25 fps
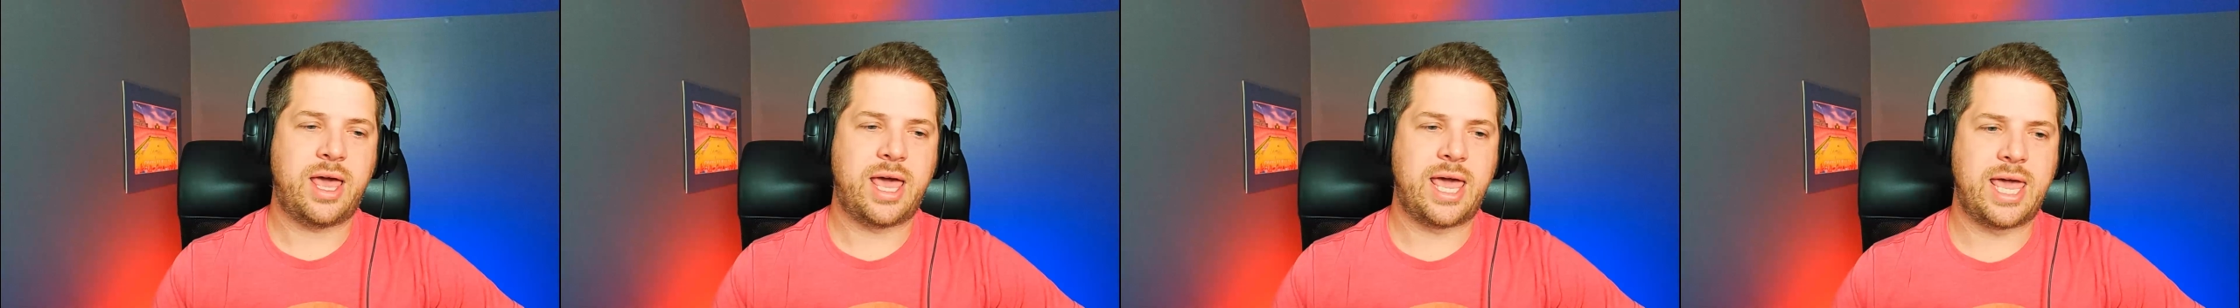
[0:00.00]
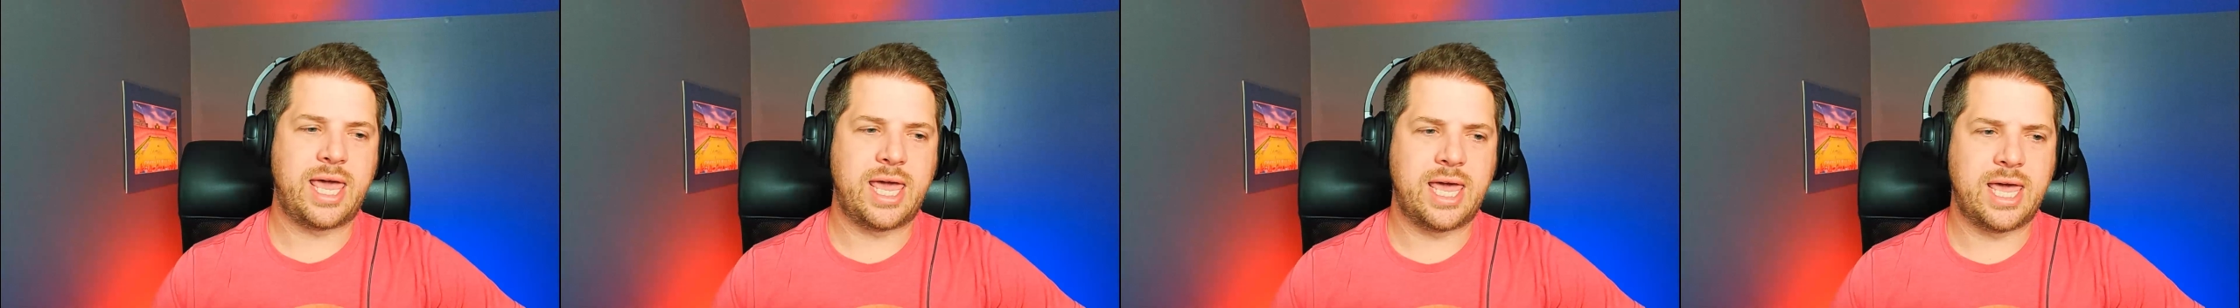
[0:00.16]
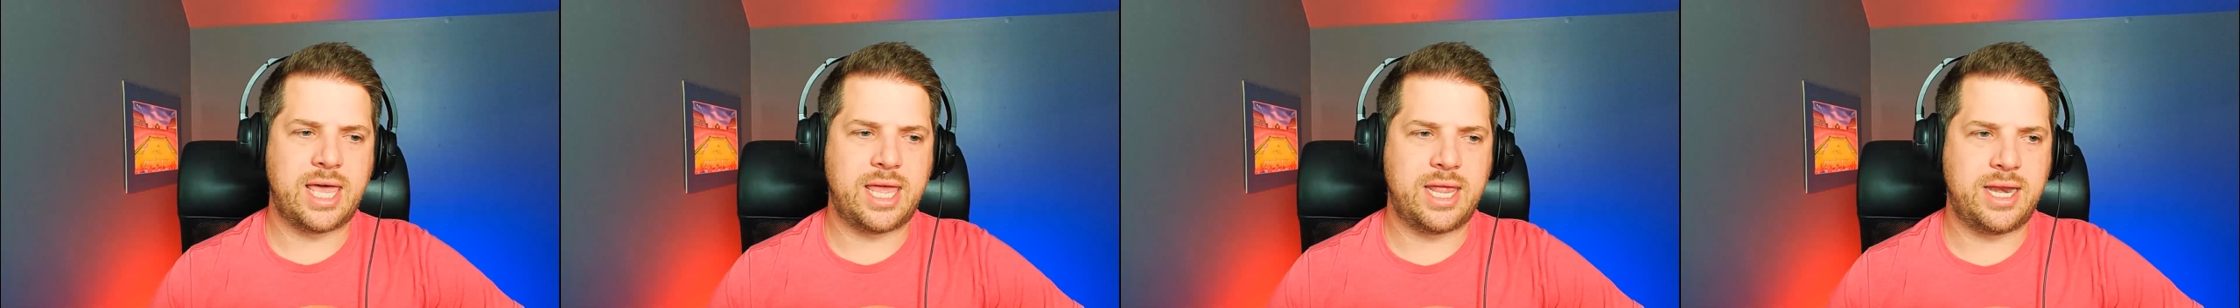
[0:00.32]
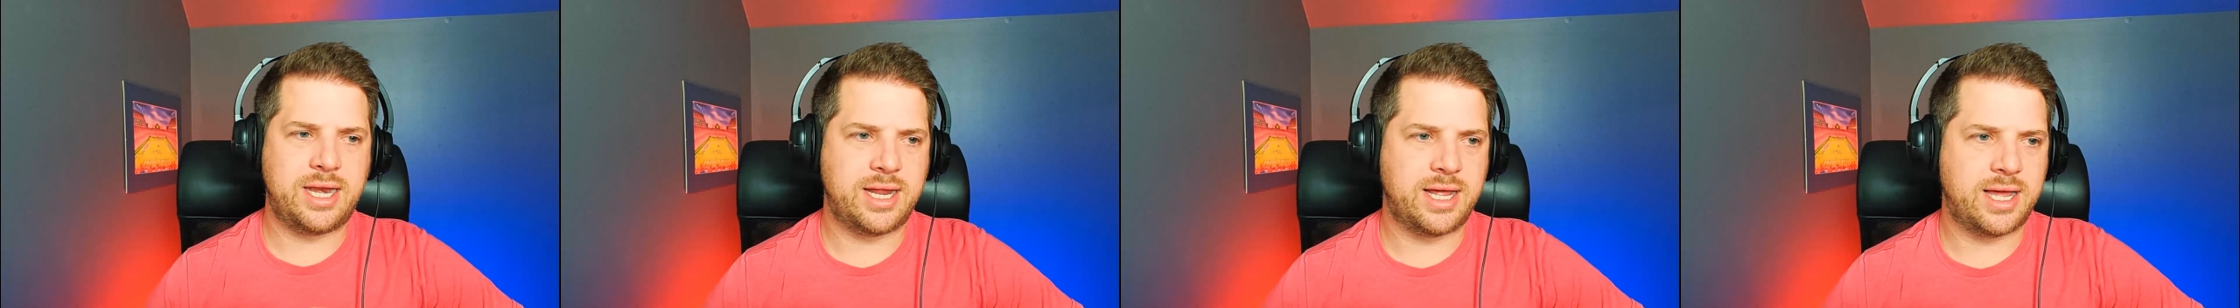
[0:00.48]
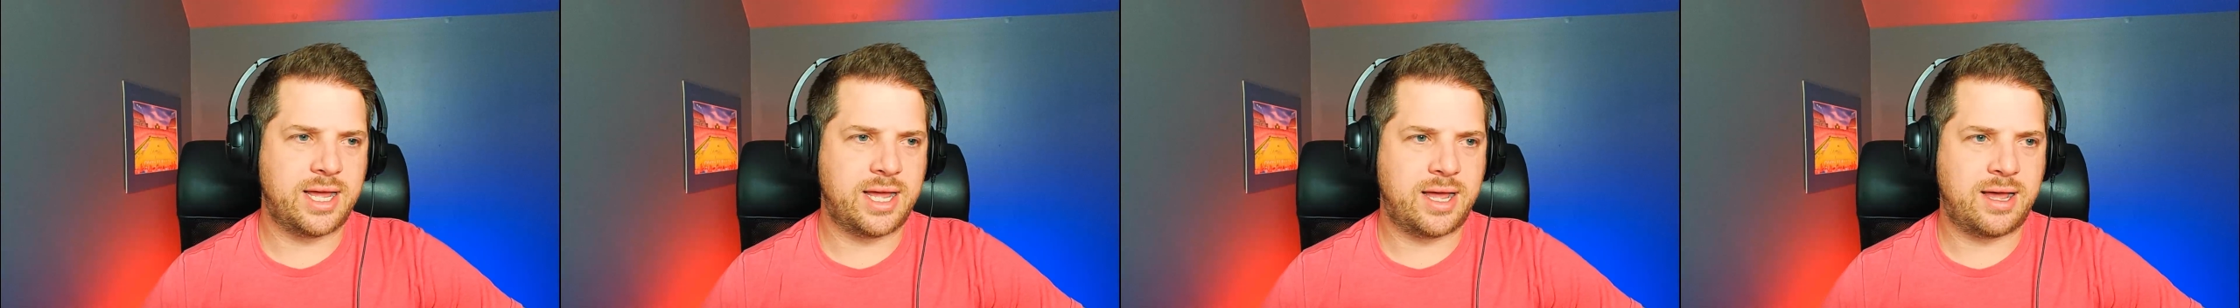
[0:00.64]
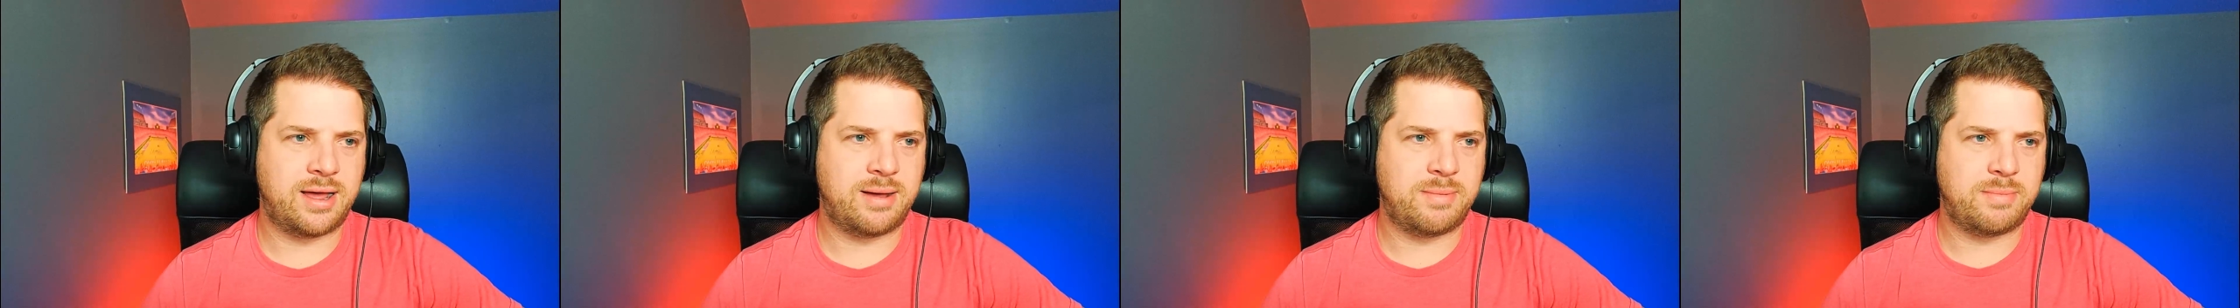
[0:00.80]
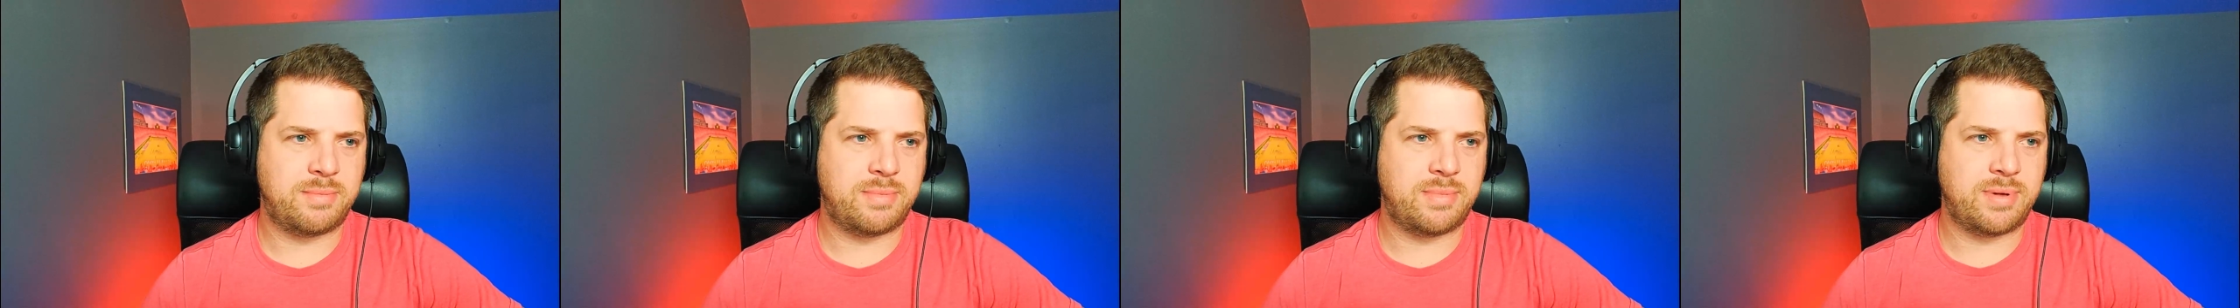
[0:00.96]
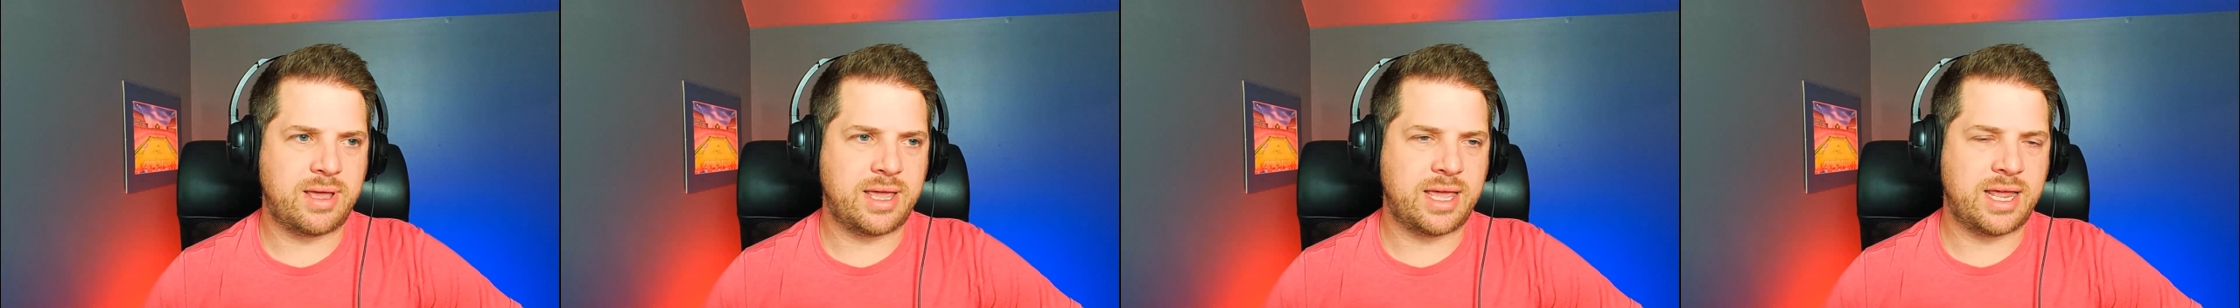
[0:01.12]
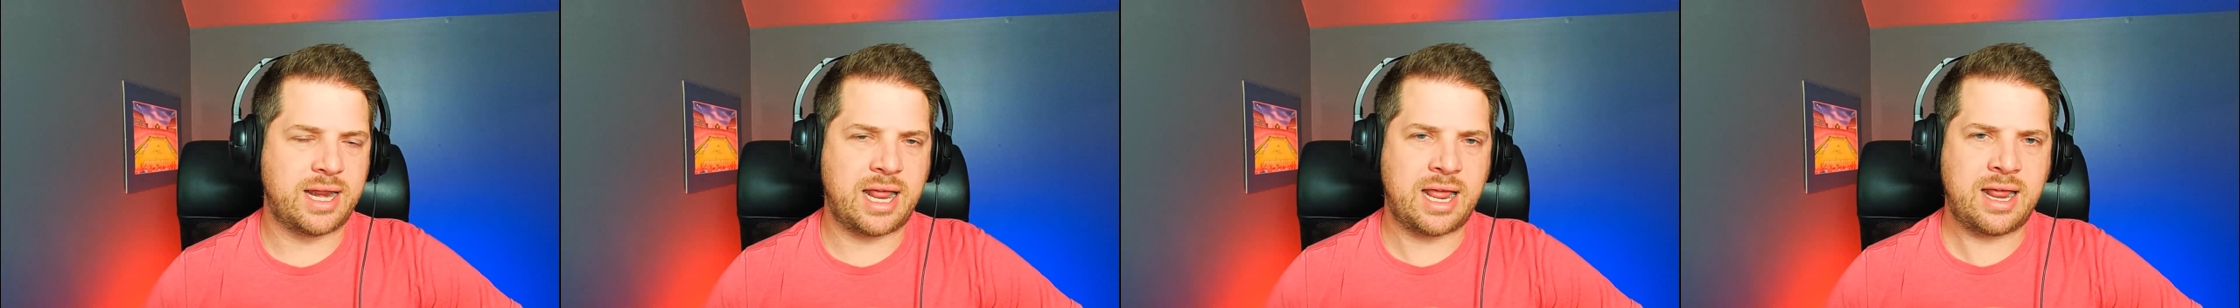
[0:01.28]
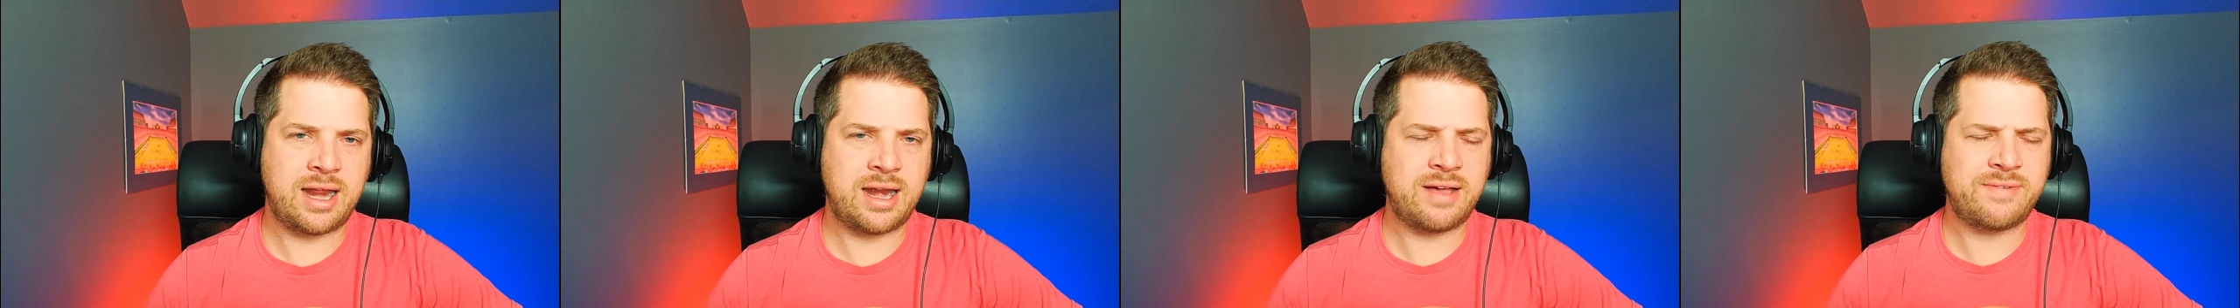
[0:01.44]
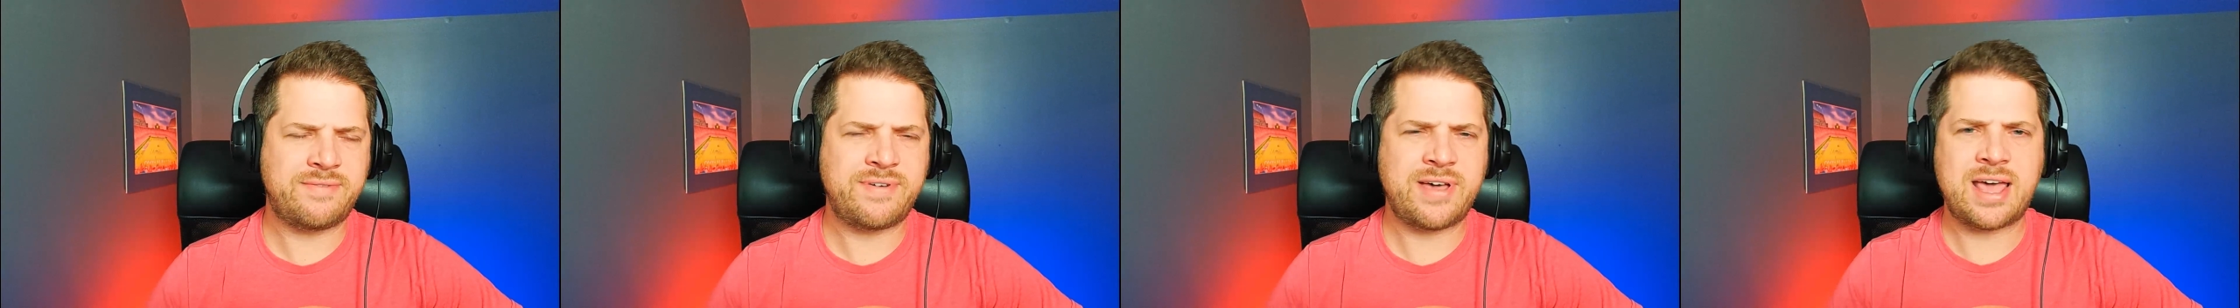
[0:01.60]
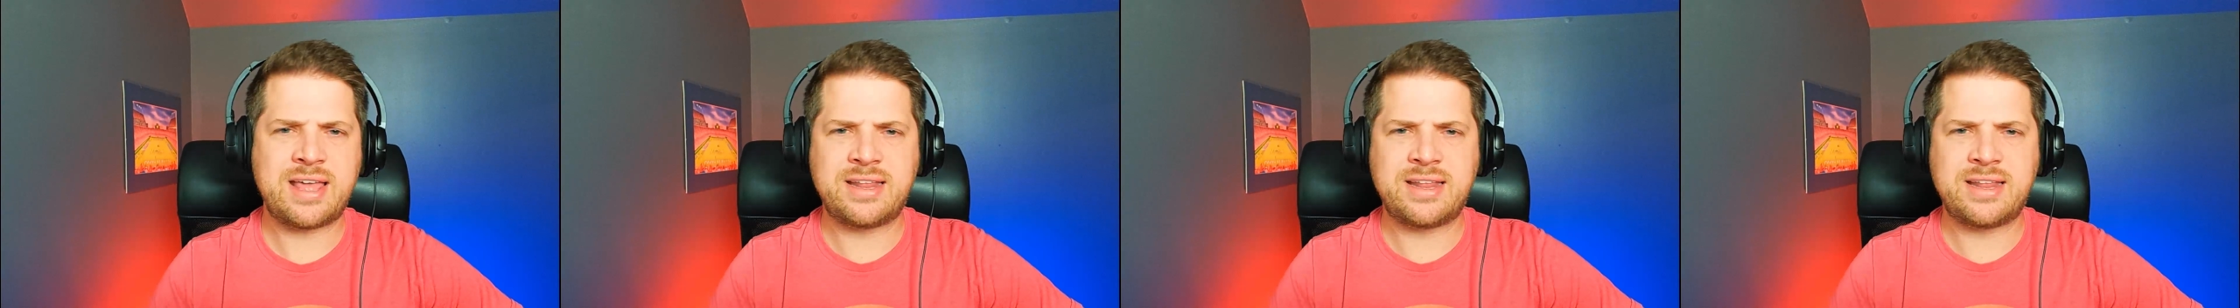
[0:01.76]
And I've